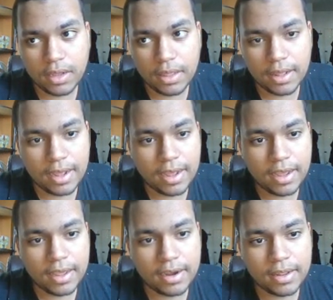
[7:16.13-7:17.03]
the
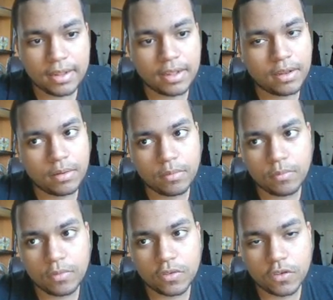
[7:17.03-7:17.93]
ad, and then
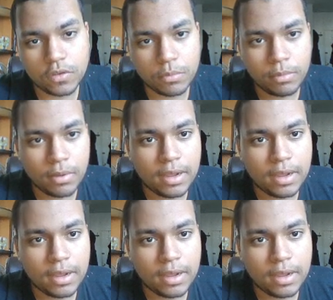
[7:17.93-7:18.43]
search them up on